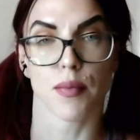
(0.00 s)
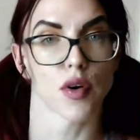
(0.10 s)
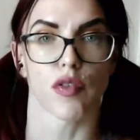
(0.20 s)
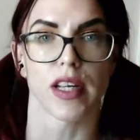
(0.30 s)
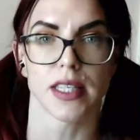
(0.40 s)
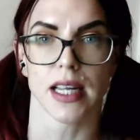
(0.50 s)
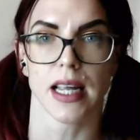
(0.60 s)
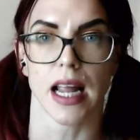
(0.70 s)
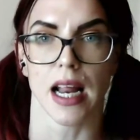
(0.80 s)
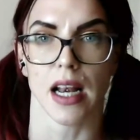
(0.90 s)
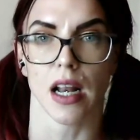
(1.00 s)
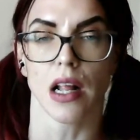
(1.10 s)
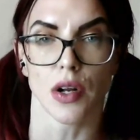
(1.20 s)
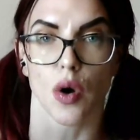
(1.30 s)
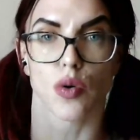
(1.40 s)
progressing in
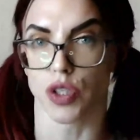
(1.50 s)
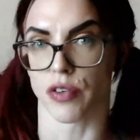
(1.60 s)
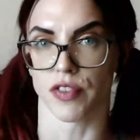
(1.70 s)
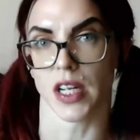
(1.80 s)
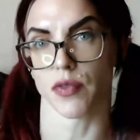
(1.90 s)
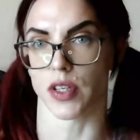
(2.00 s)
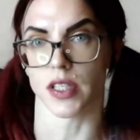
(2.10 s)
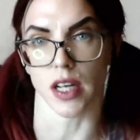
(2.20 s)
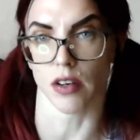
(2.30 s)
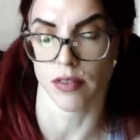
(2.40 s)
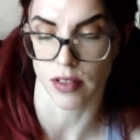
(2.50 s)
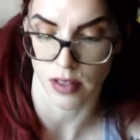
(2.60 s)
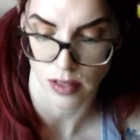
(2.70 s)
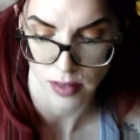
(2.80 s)
the goals you've set for yourself.